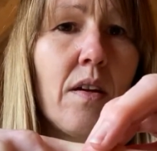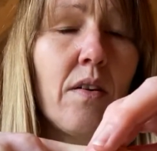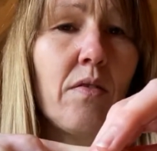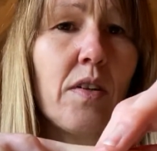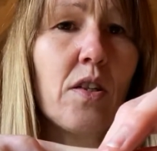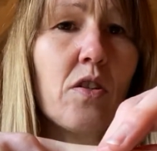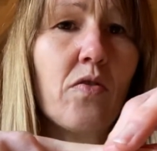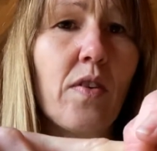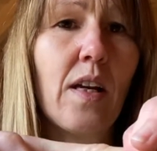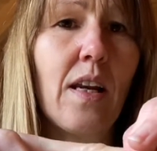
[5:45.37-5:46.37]
If it does feel
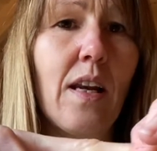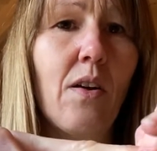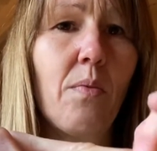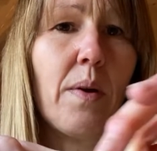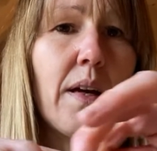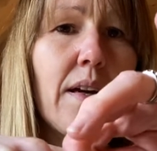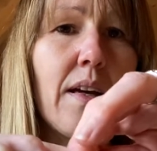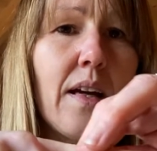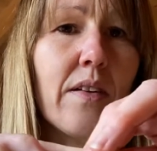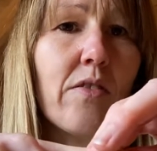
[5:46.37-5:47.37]
a little bit
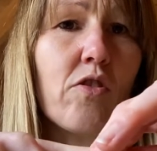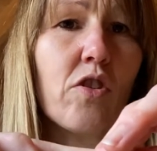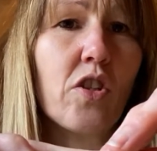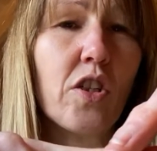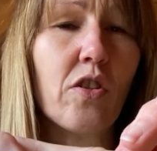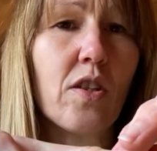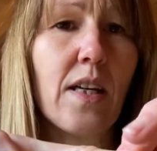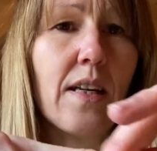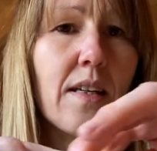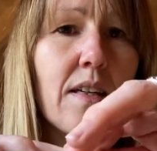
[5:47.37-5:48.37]
kind of crunchy or
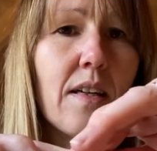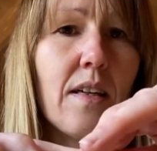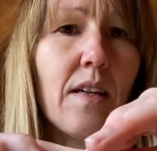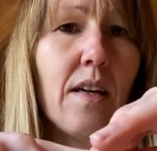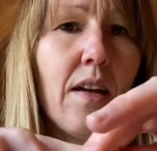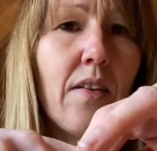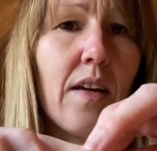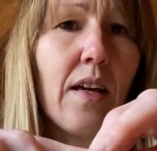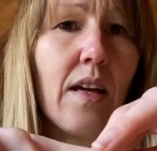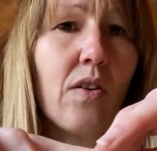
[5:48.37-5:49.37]
tender, and
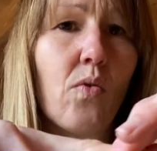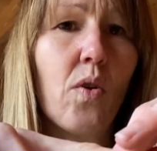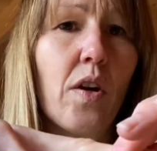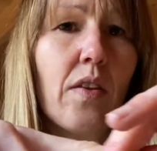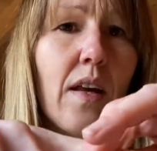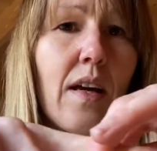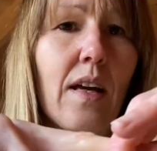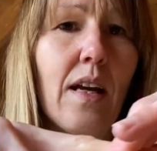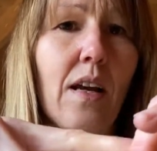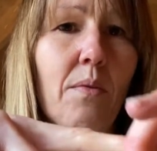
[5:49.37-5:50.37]
kind of work that a
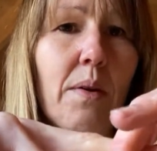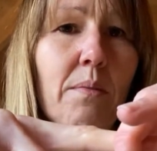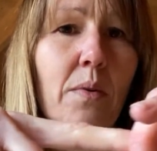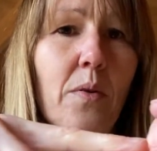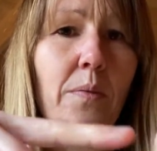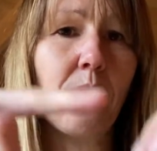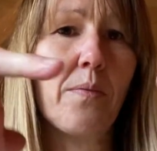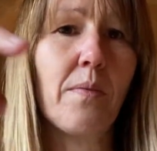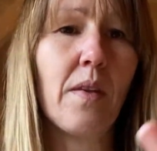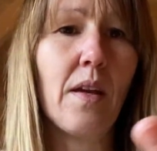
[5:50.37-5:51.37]
little bit more.
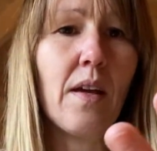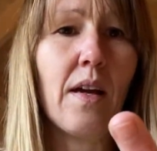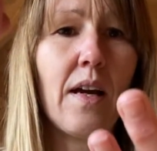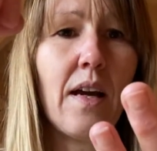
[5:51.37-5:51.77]
And